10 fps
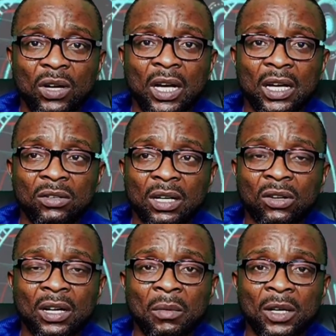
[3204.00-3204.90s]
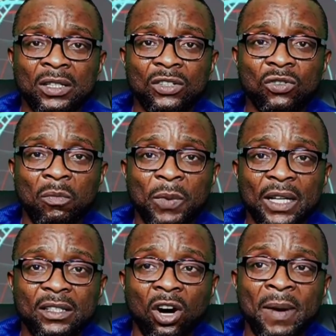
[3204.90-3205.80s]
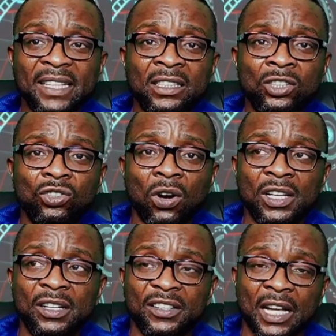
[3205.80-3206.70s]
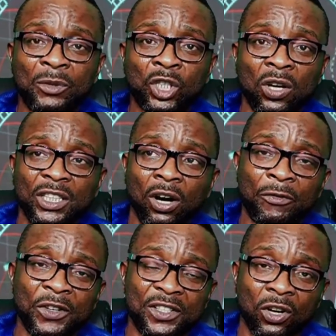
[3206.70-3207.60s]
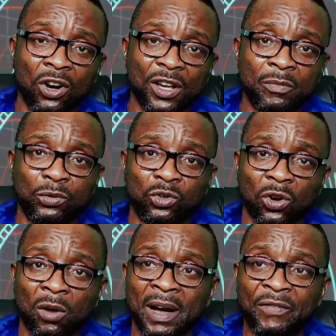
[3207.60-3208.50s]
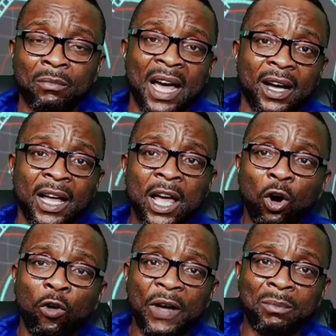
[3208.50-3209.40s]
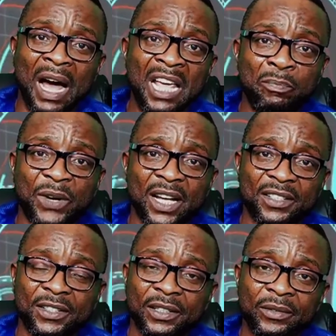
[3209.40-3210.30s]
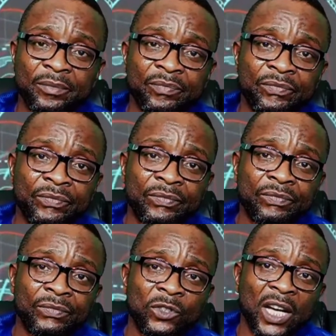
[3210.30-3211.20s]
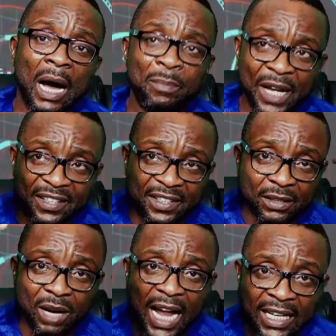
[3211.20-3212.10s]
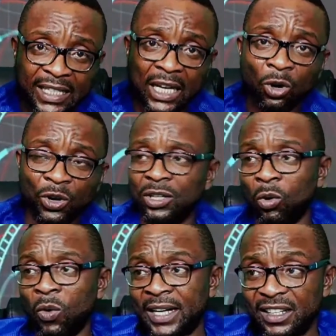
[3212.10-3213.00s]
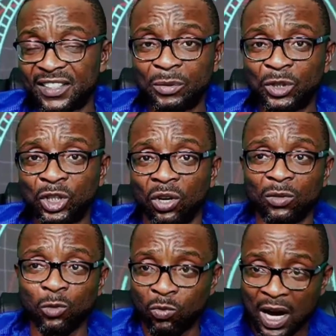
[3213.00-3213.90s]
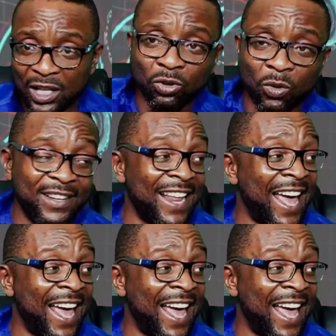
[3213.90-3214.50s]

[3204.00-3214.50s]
You are talking about disco party. Oba is drone reception. The office you're not able to Oba fake buyer, Oba fake buying press. Kabiesi Ladelori, Oba ni reception. We go adjunct next.